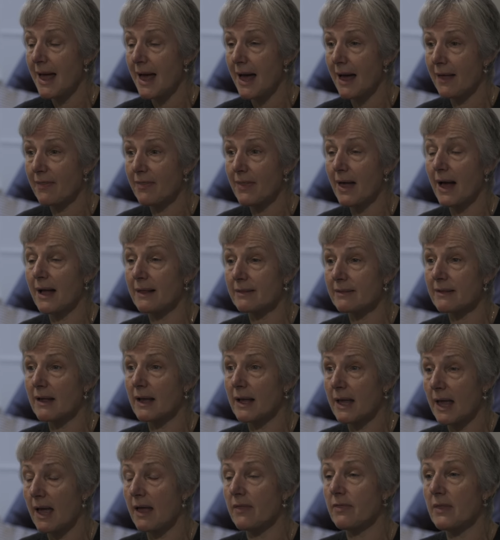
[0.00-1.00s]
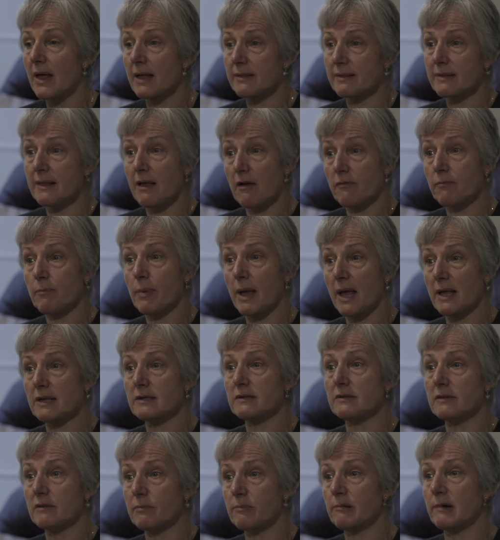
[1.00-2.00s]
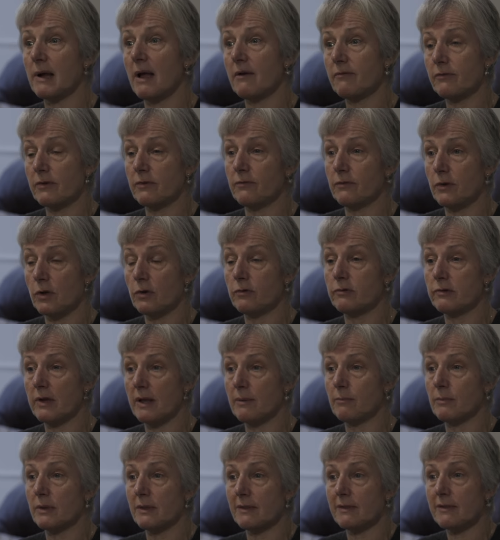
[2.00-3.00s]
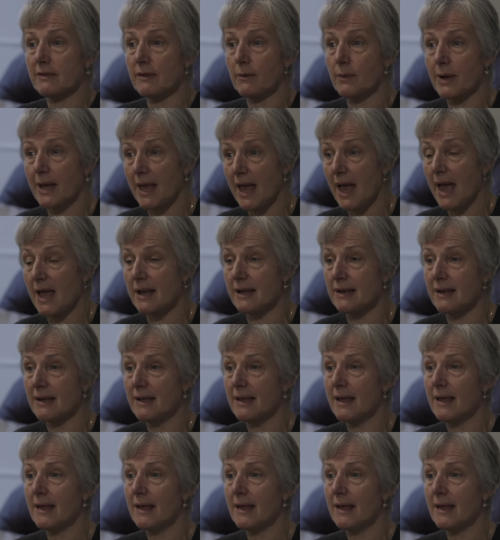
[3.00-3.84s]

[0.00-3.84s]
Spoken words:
And that's, again, that's left patients bereft of new treatments. So again,